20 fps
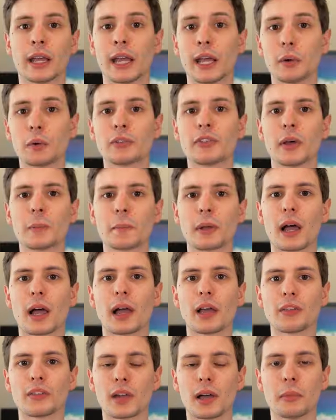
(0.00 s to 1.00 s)
Hey, what's up
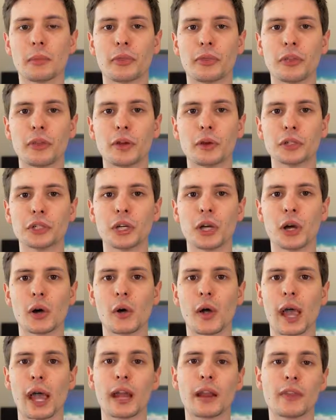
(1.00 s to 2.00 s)
guys? I'm Theo
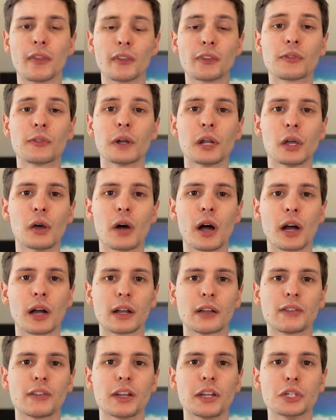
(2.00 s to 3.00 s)
Joe, and in this video I'm
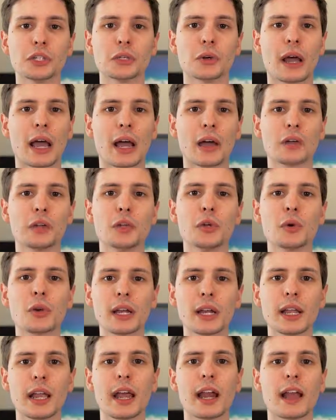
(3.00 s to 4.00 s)
going to teach you how you
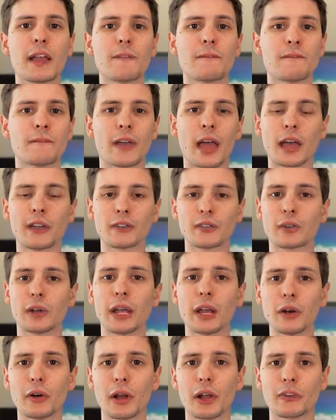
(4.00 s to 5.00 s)
can get a faster
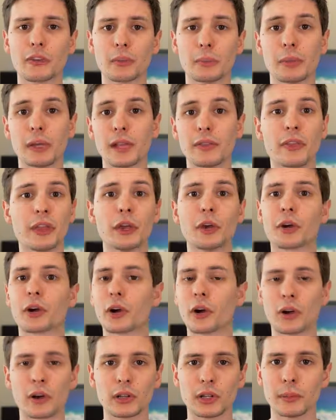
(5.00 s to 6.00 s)
internet speed that you're
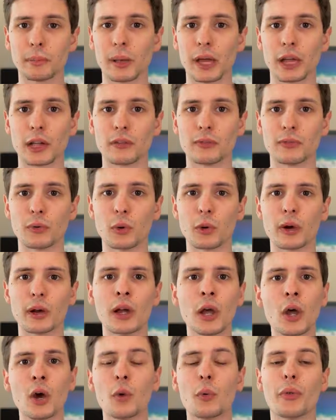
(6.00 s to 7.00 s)
currently paying
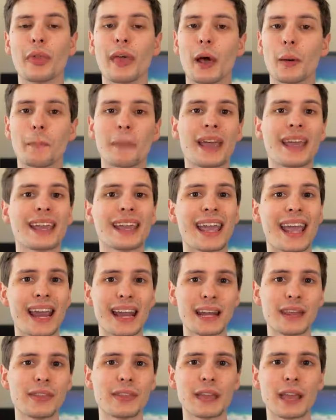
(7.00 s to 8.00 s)
for without paying
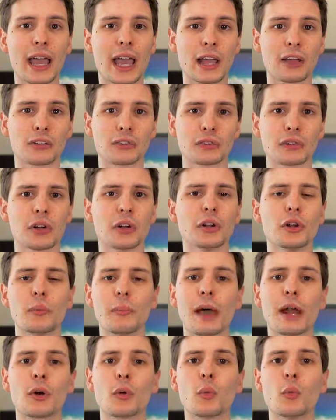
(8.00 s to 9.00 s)
anything extra, no
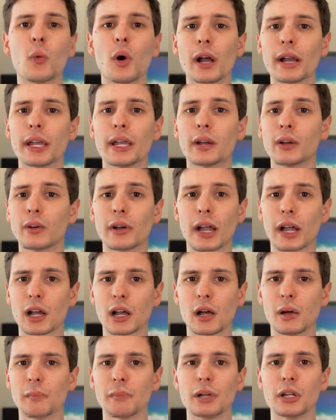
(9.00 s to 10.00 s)
matter what internet
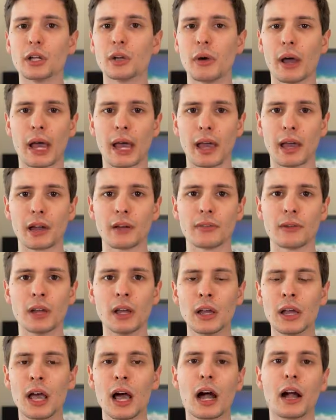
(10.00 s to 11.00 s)
company you have.
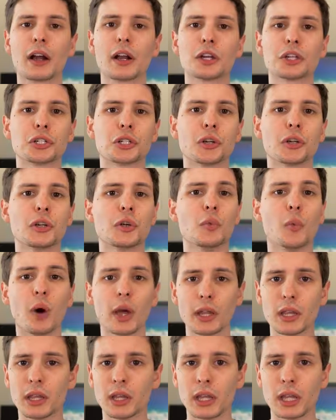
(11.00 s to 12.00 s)
I'm going to show you
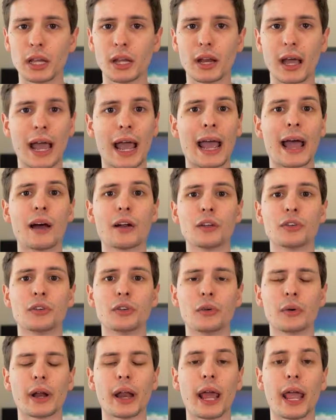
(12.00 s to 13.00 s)
what you need, how to
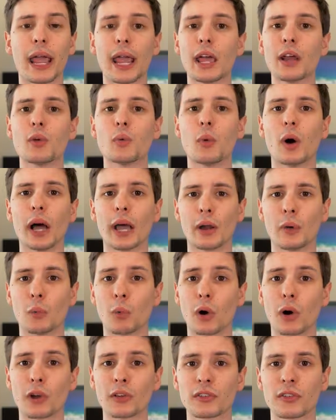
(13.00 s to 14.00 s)
do it, and why it
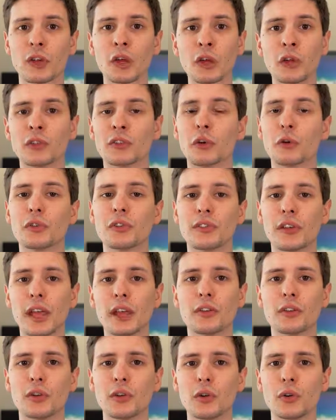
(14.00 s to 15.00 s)
works. So
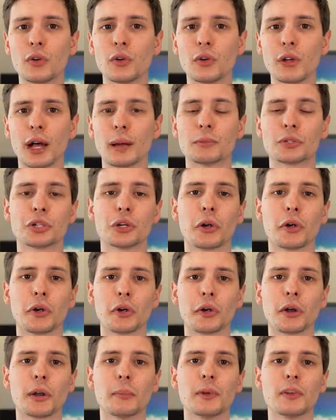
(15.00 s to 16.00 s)
stay tuned. I'm sure
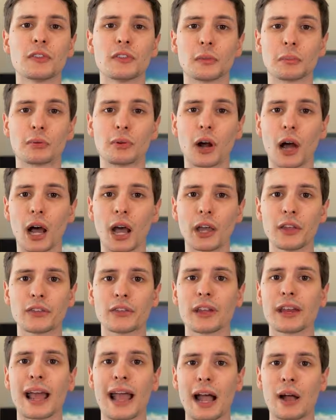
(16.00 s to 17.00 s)
you're going to be
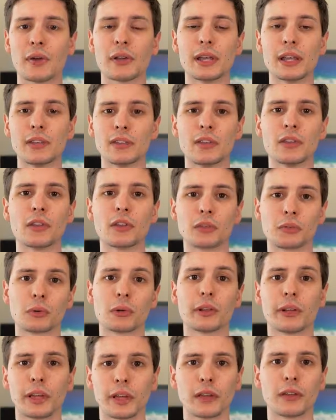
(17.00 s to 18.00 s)
surprised at how easy this
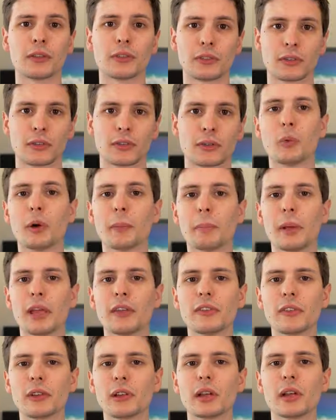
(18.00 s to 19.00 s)
really is. We're
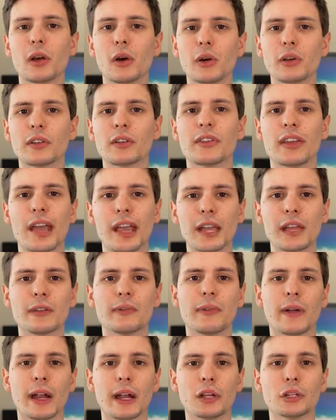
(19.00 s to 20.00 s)
basically going to take
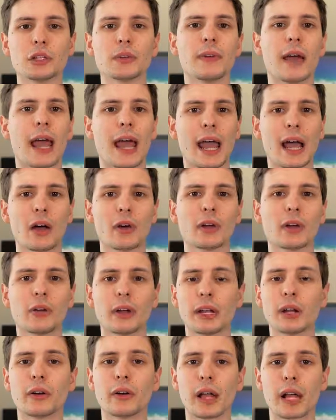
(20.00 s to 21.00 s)
advantage of how
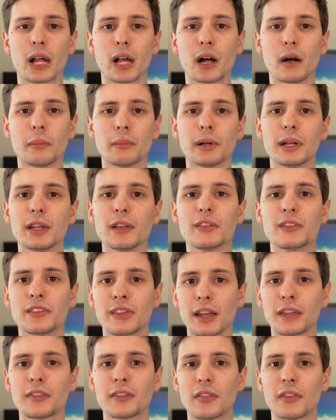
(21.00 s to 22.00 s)
your internet company
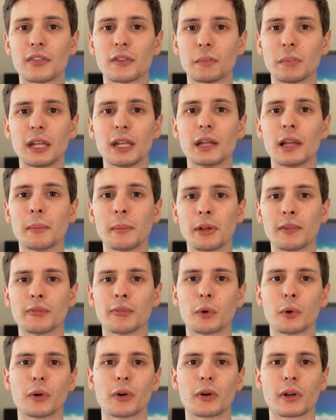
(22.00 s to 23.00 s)
sets the speed limit
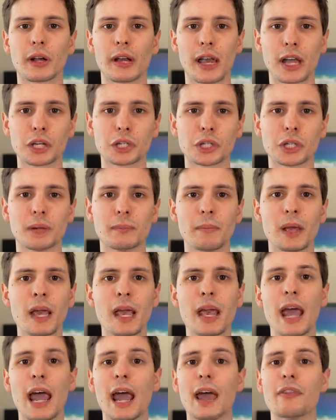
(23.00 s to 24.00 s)
for your connection
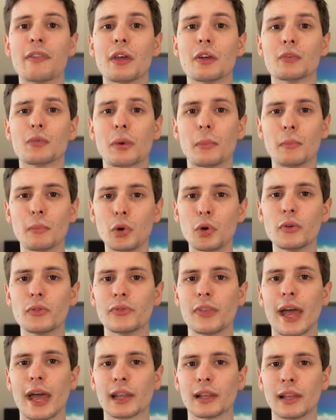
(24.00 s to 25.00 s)
and then
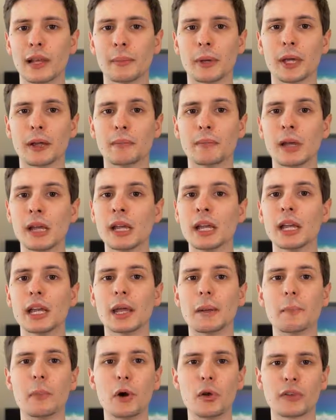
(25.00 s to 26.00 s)
remove that limit.
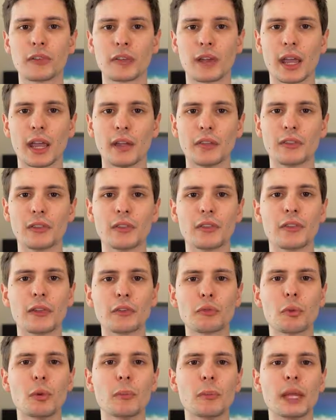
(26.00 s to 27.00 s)
In most cases,
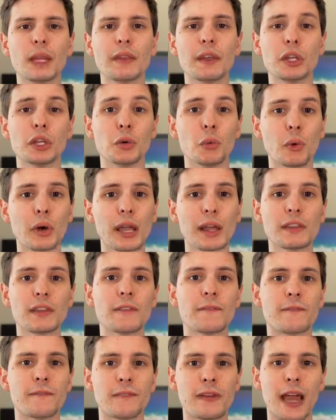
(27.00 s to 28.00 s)
this will mean that you will get
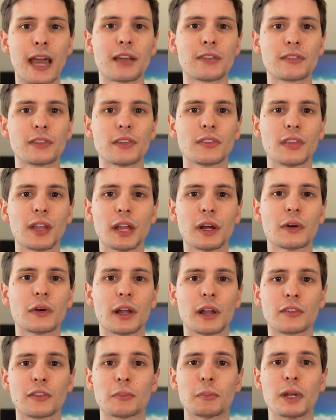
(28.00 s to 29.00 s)
the fastest
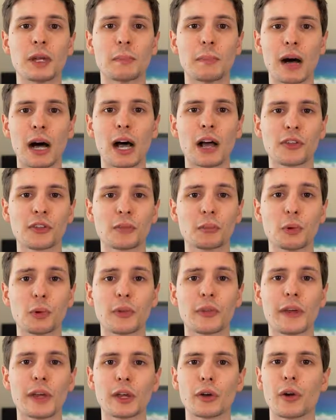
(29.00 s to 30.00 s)
internet speed
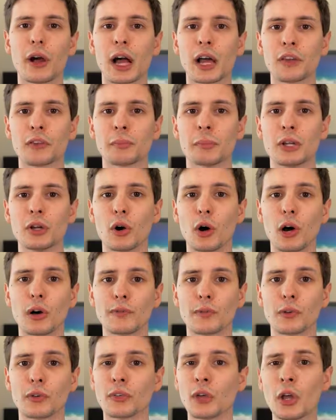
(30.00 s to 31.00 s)
possible that your ISP
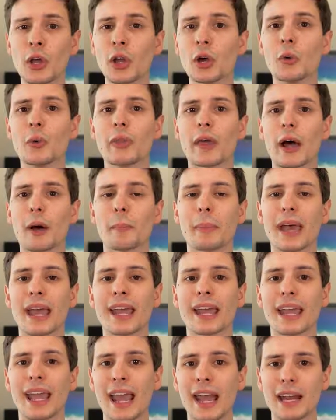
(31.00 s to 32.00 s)
offers without
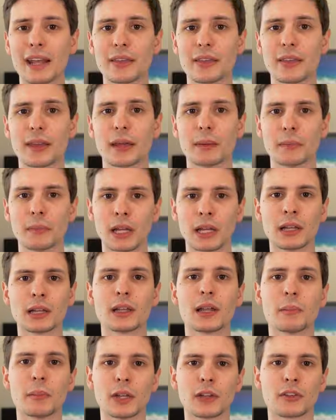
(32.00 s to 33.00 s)
paying anything.
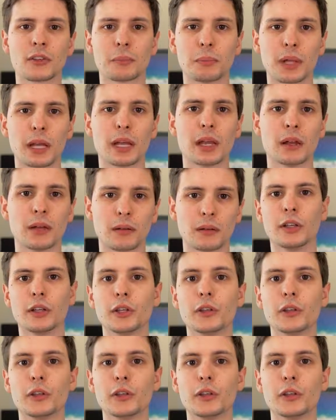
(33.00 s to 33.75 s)
Let me explain.